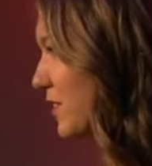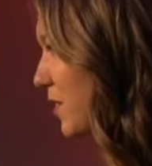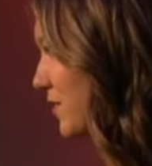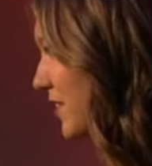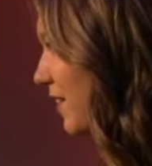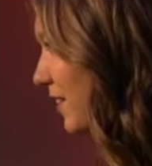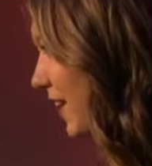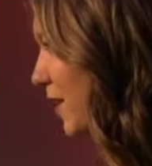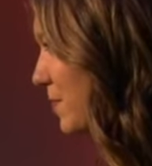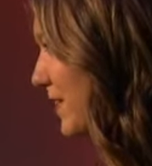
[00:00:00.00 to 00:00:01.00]
is hosting on
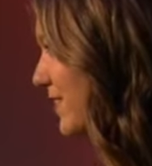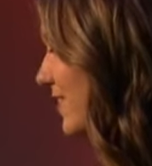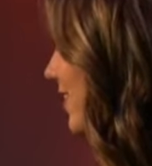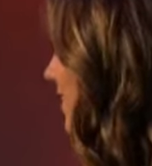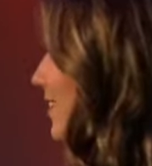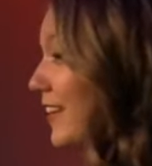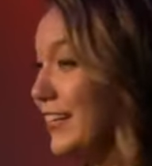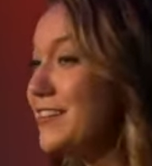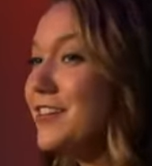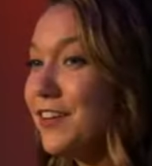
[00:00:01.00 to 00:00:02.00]
campus, they
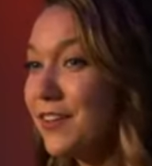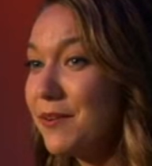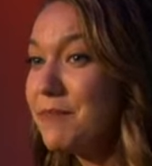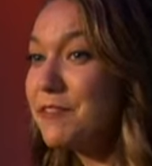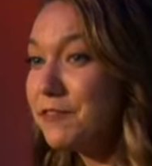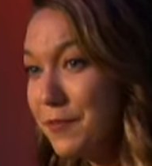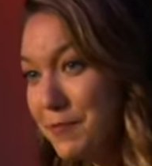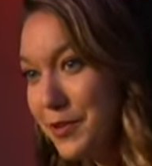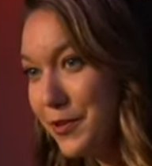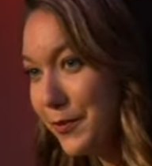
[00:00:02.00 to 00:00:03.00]
need to hear them
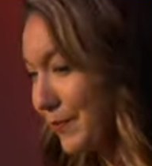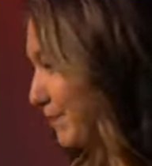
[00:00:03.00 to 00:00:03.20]
from you.